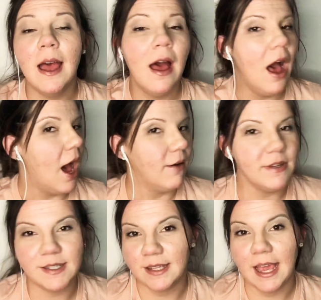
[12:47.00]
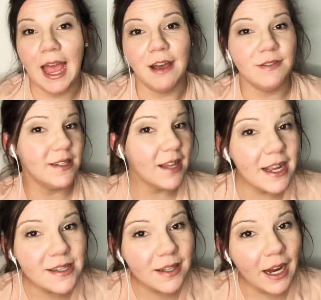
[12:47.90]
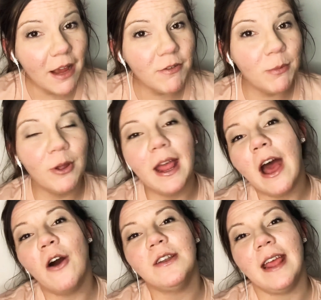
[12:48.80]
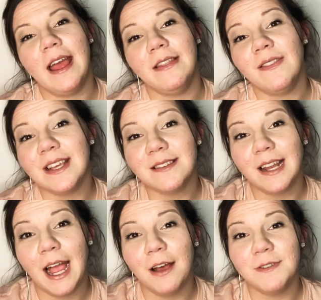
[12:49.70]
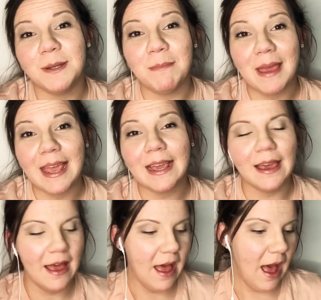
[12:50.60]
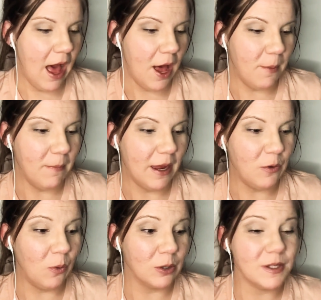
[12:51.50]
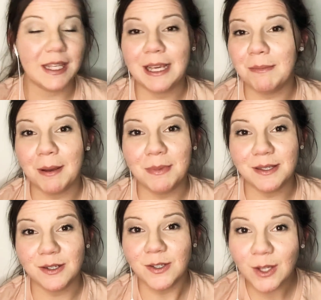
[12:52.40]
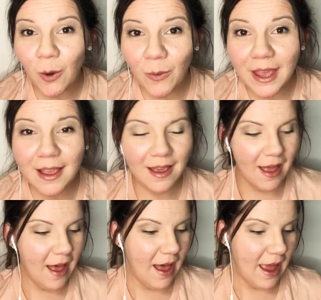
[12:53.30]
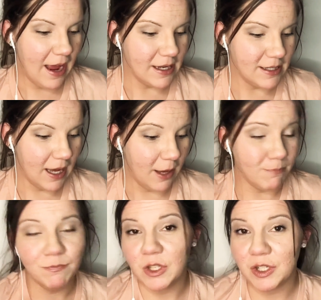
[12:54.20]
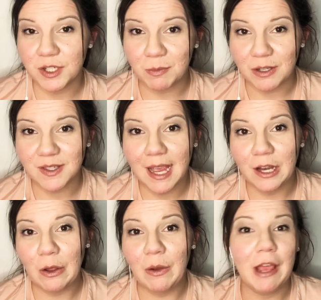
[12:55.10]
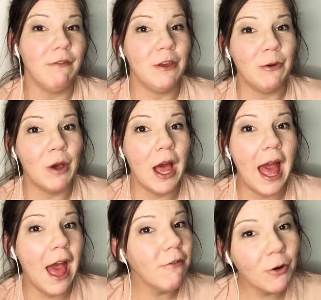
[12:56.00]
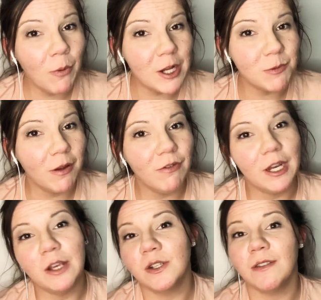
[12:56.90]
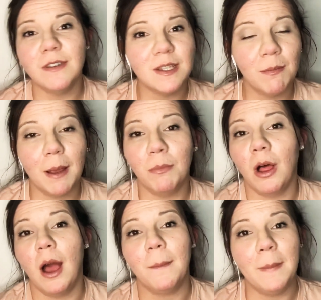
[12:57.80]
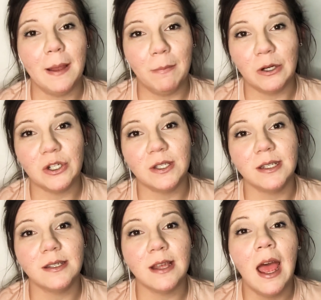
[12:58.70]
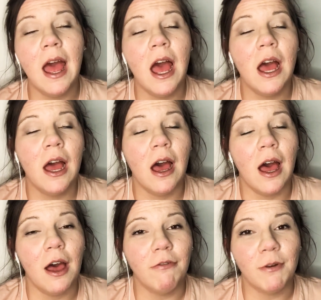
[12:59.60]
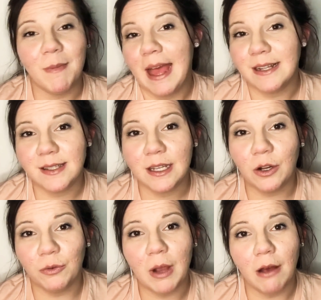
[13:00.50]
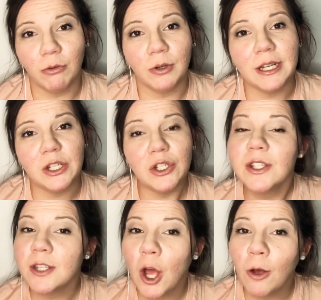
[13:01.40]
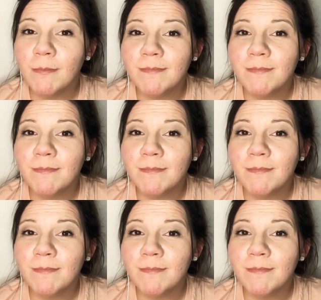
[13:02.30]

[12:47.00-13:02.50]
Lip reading: obviously I have designs that I have to put out and things that I have to make in order to keep my business going. And just a small side note, if you ever watch my videos, visit my blog, make purchases from Etsy or Ravelry, just know